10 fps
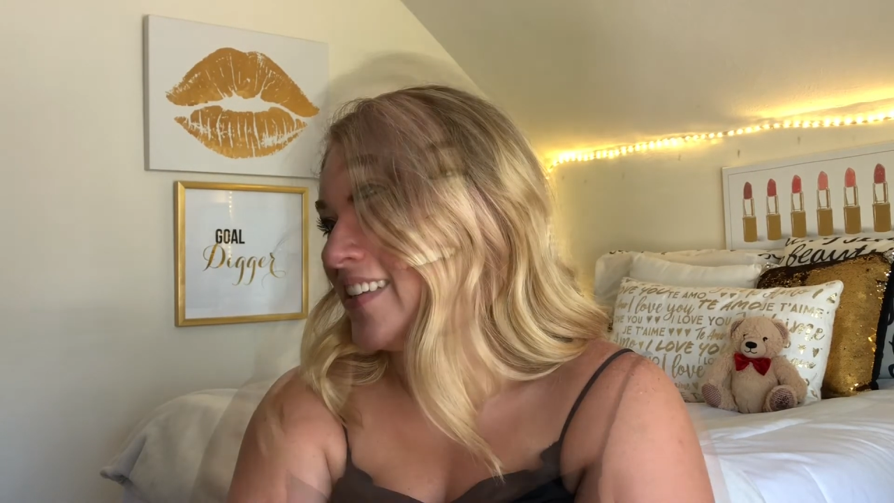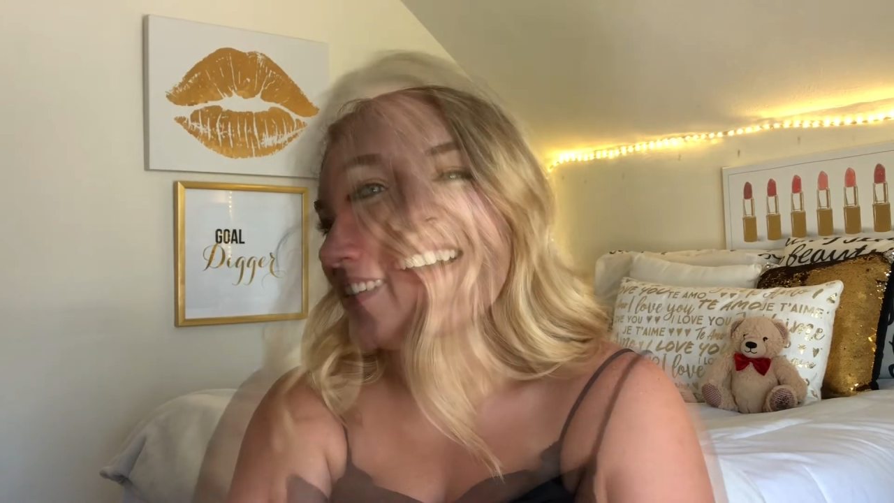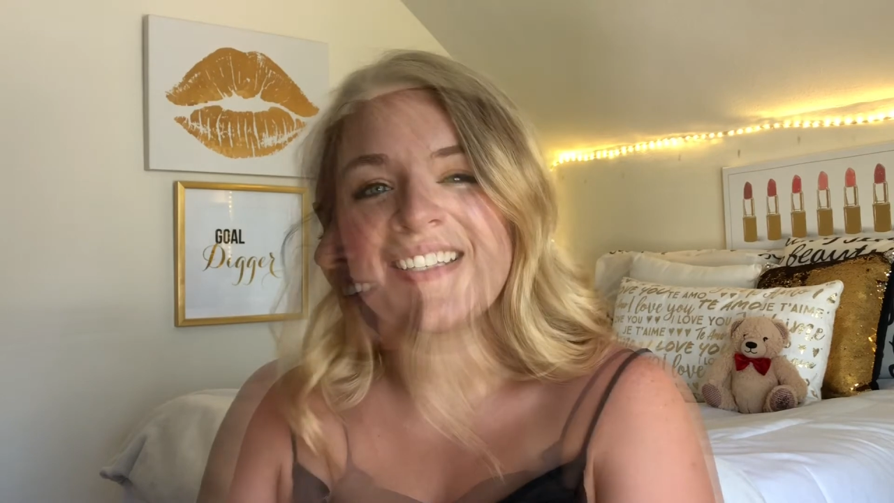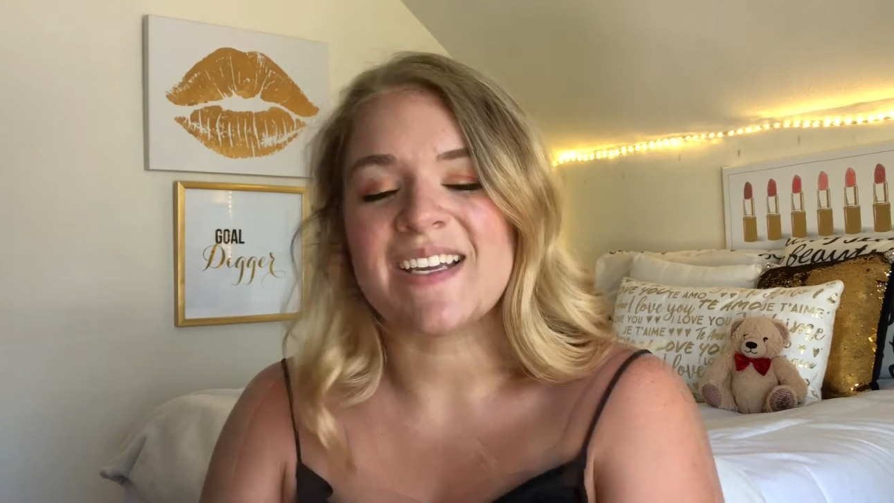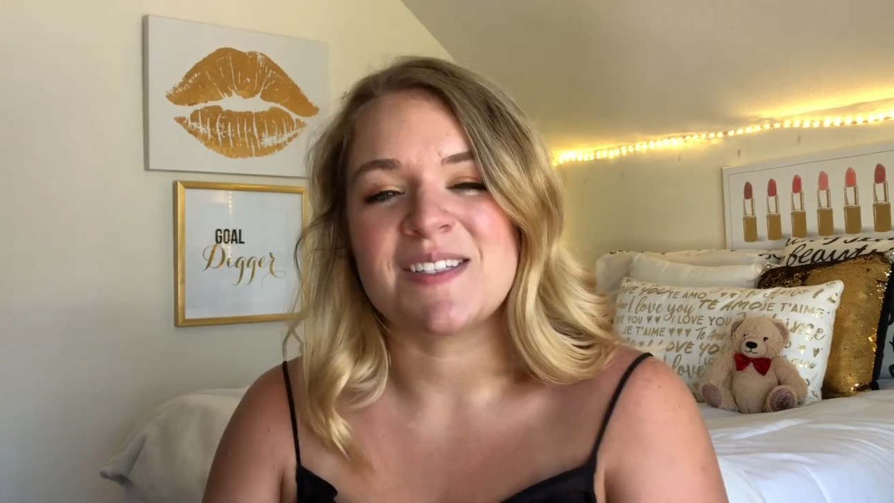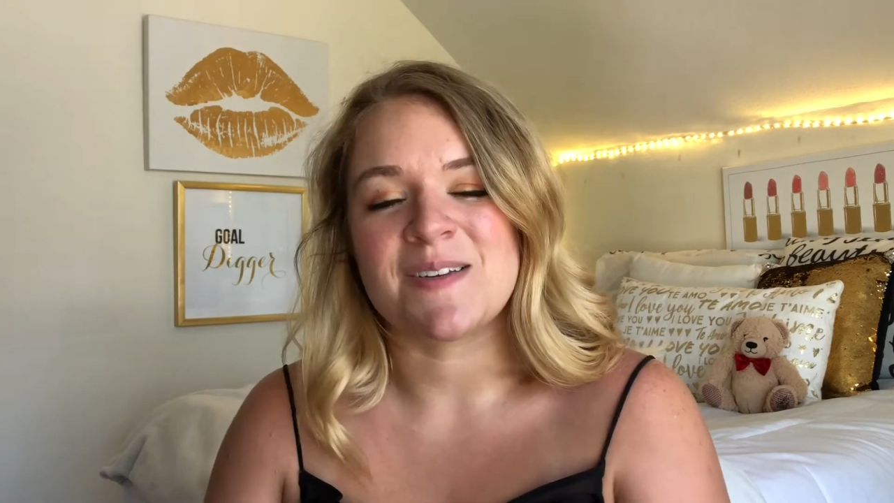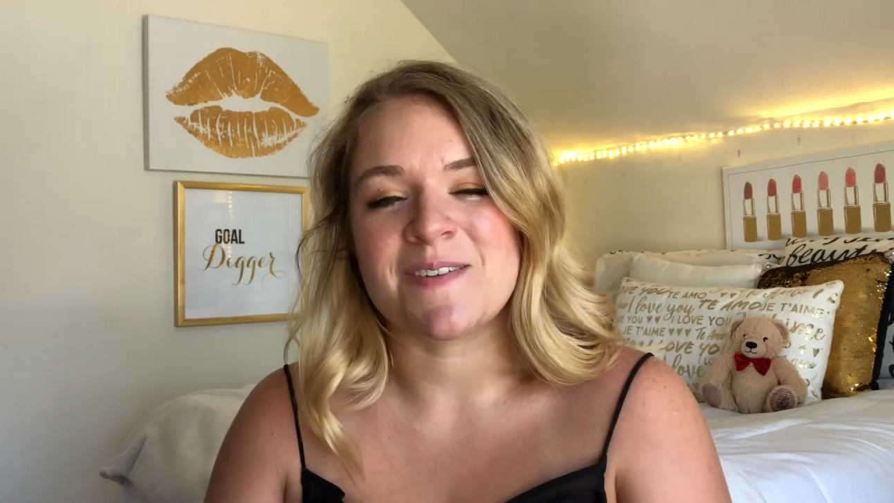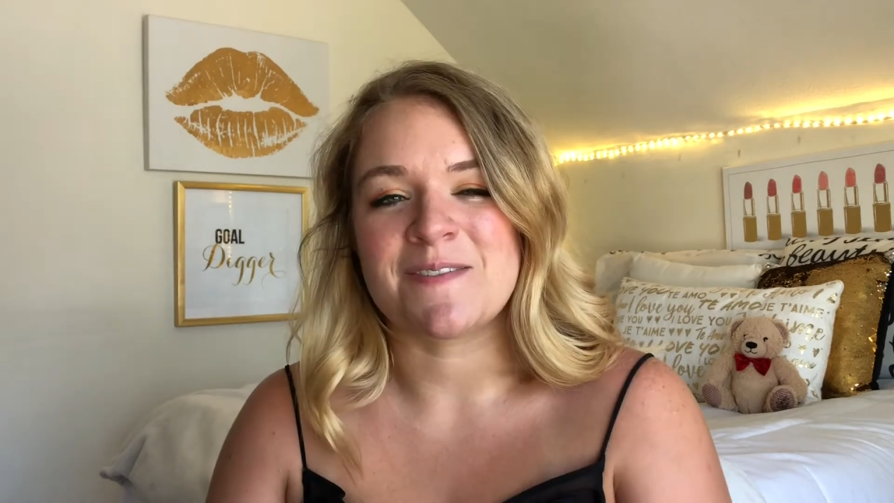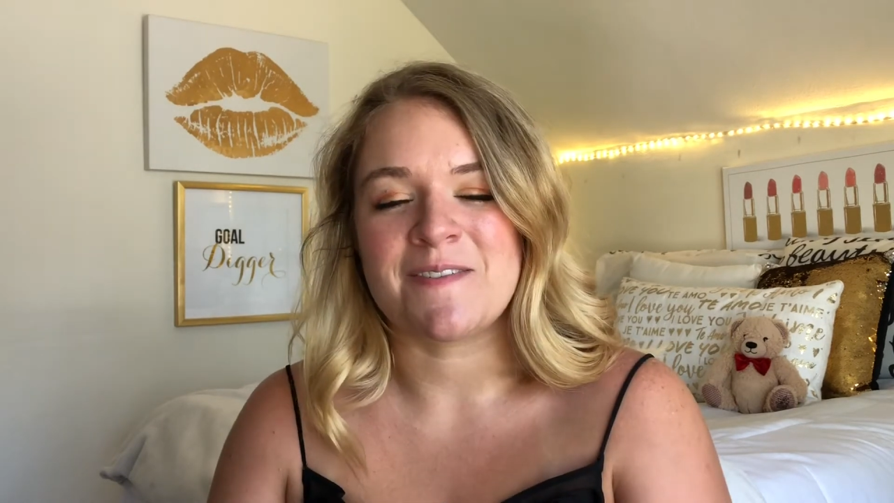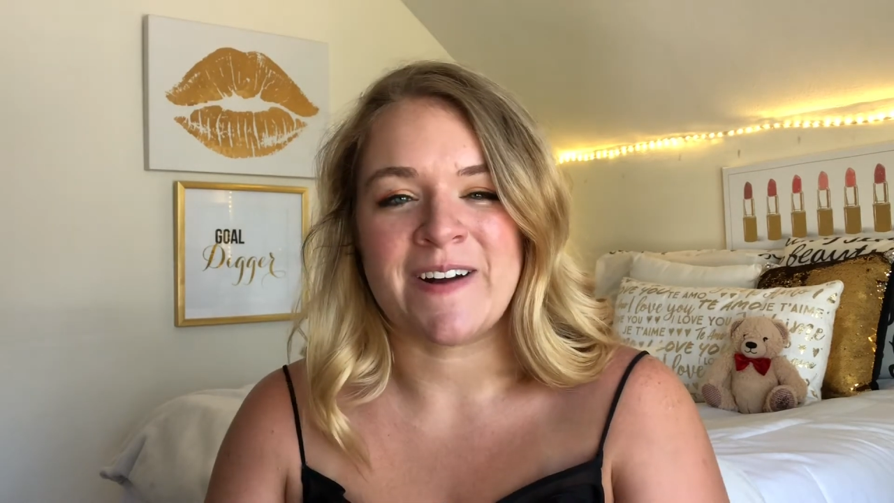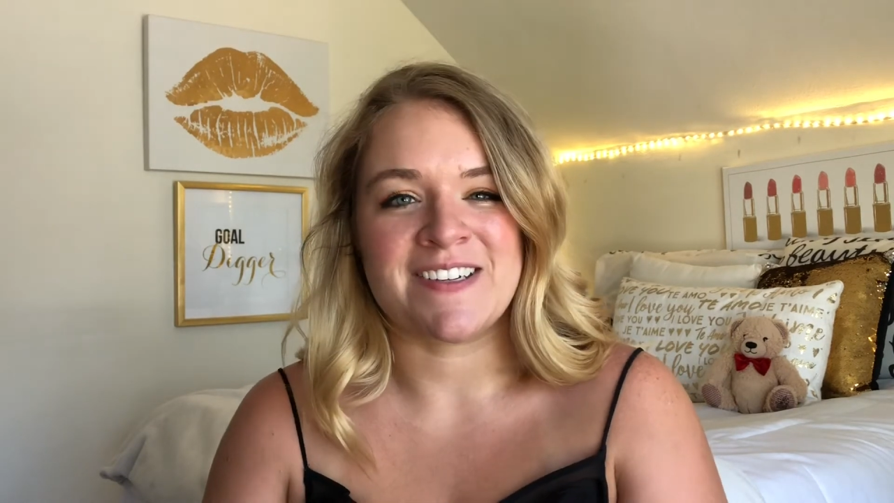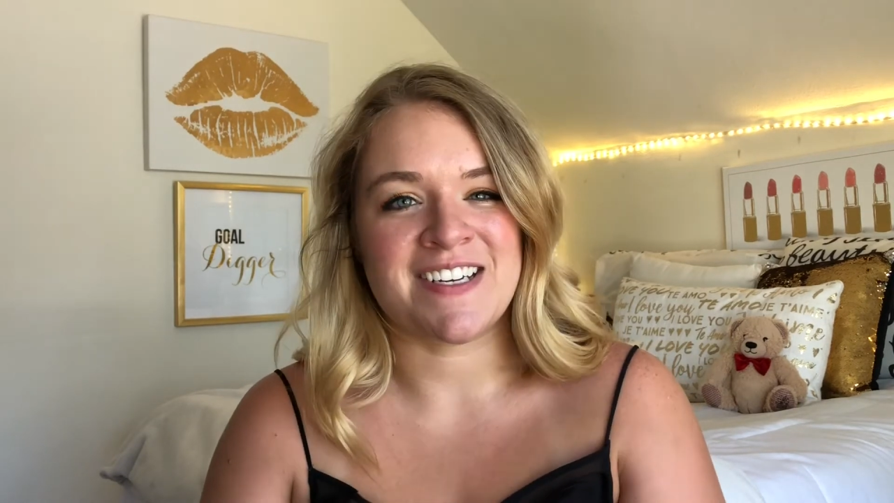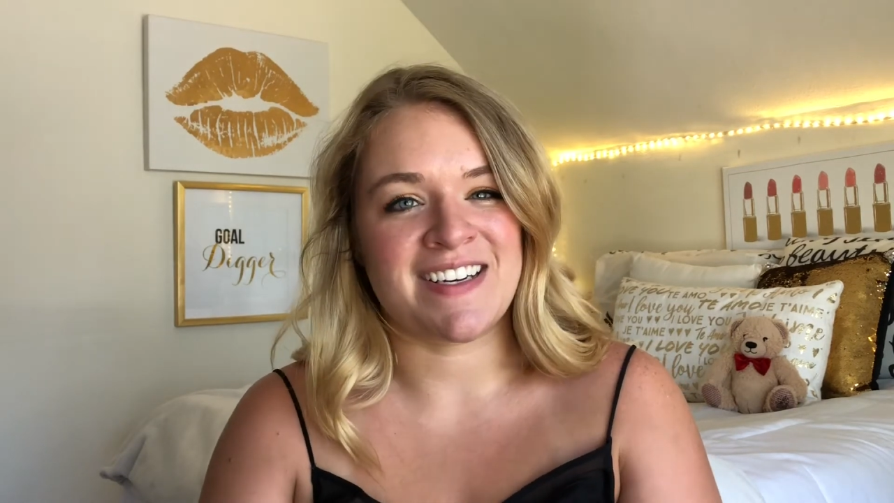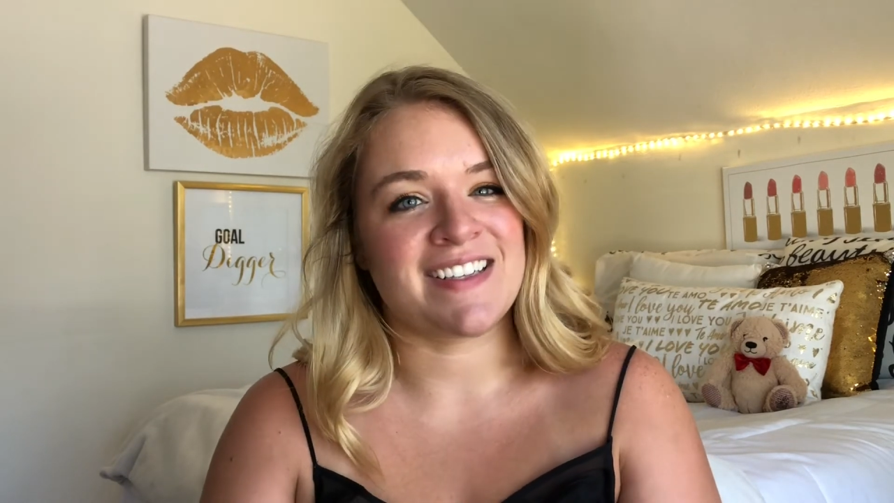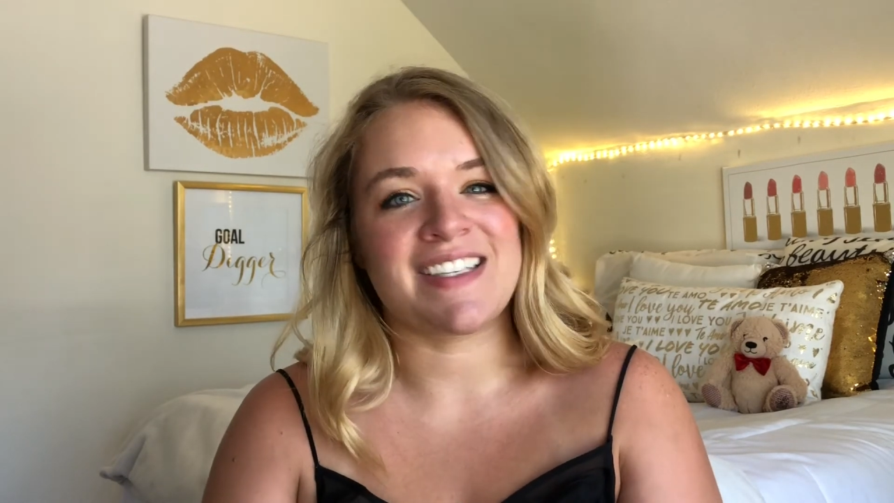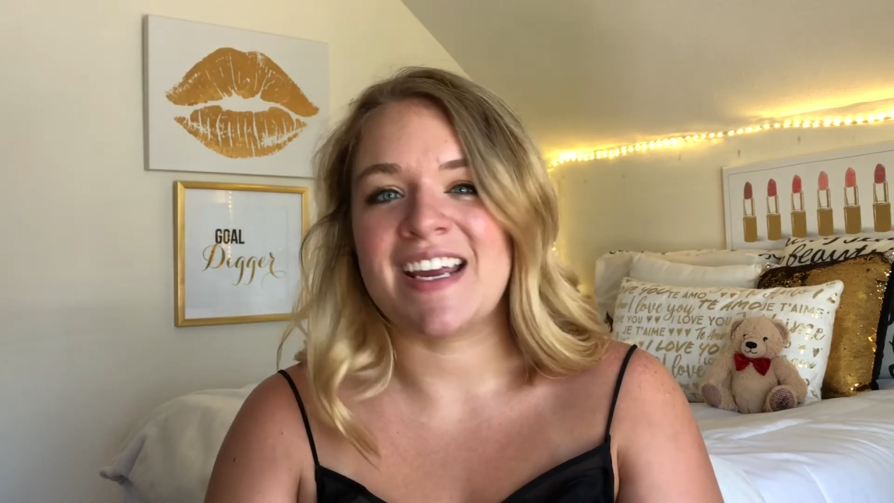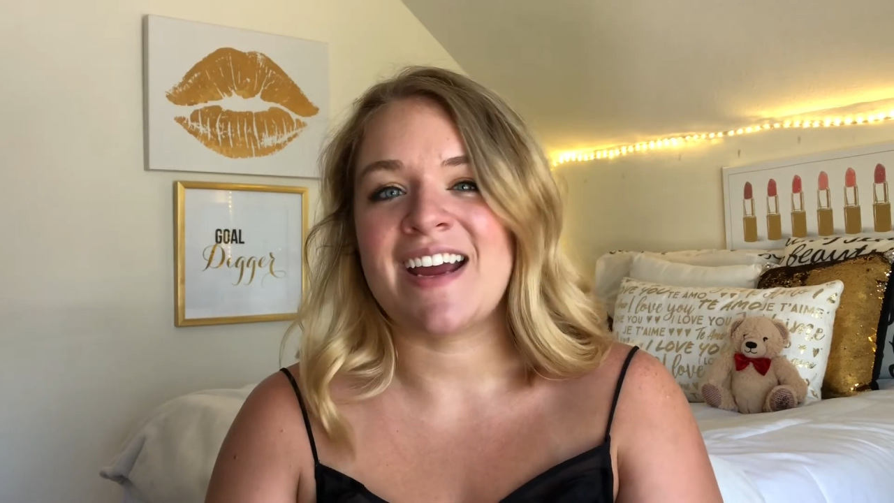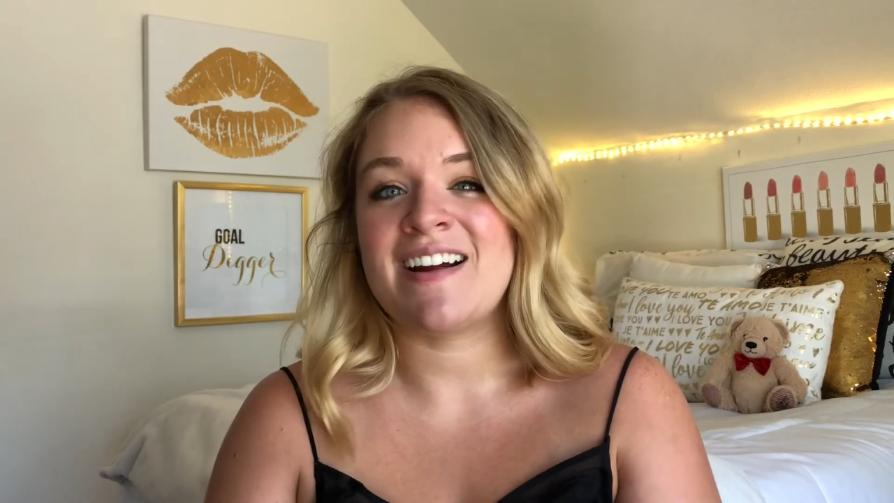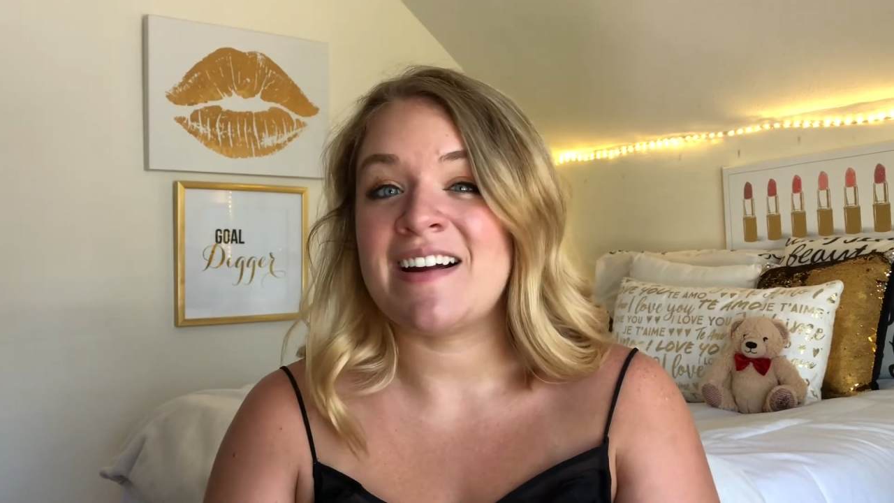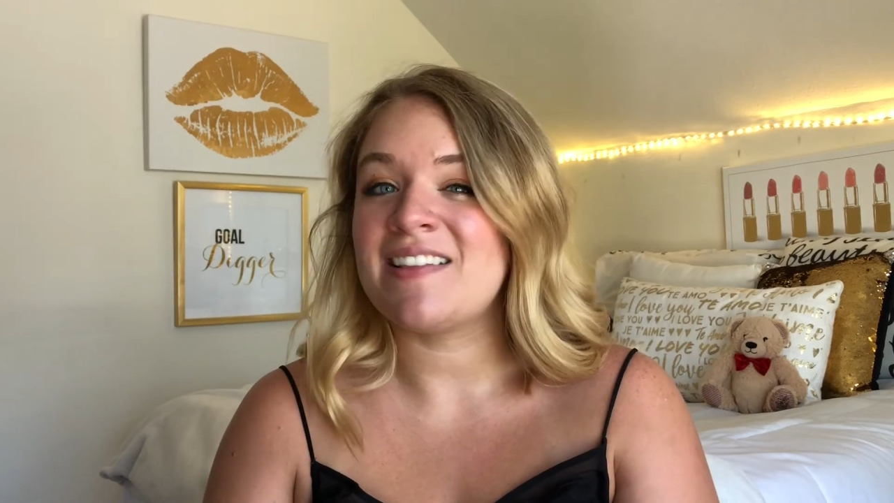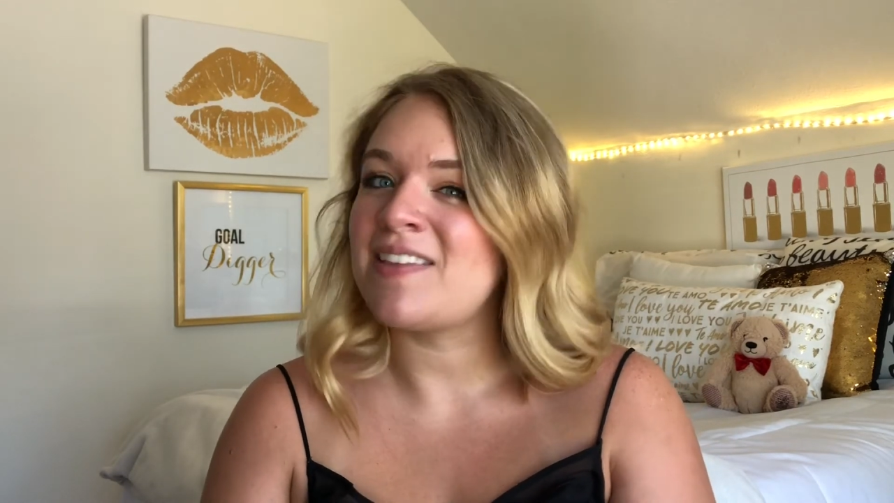Thank you guys again so much for watching. Take care.